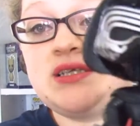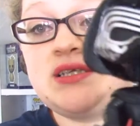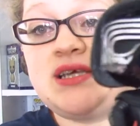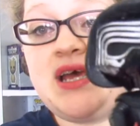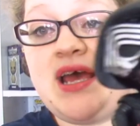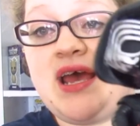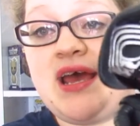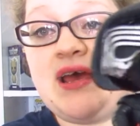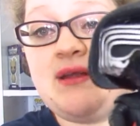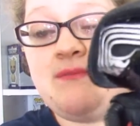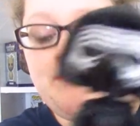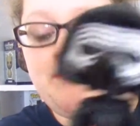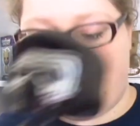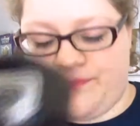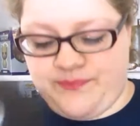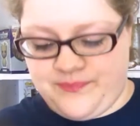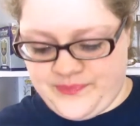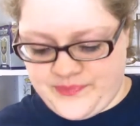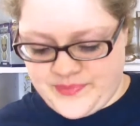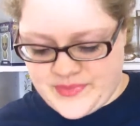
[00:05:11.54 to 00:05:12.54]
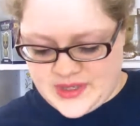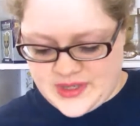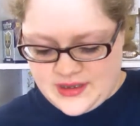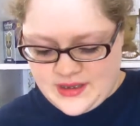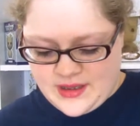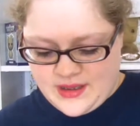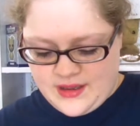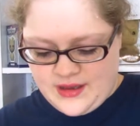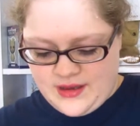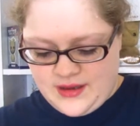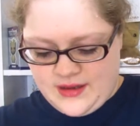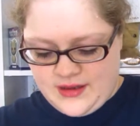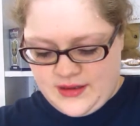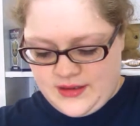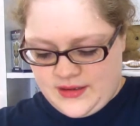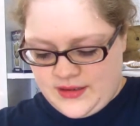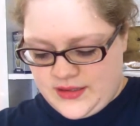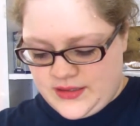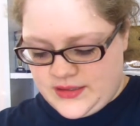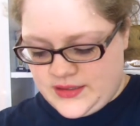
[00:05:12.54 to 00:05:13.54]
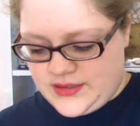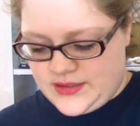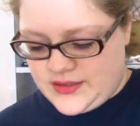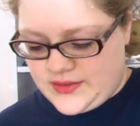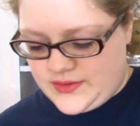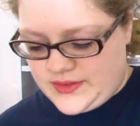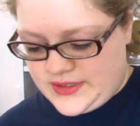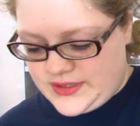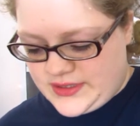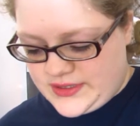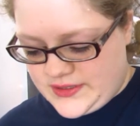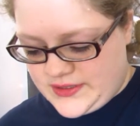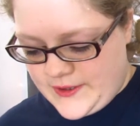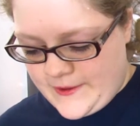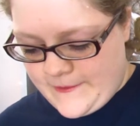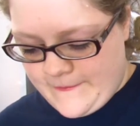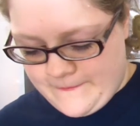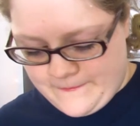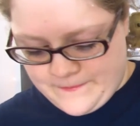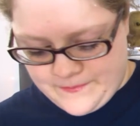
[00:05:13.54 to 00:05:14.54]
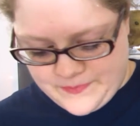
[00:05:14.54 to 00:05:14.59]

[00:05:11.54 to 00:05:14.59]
its head. So, there you go.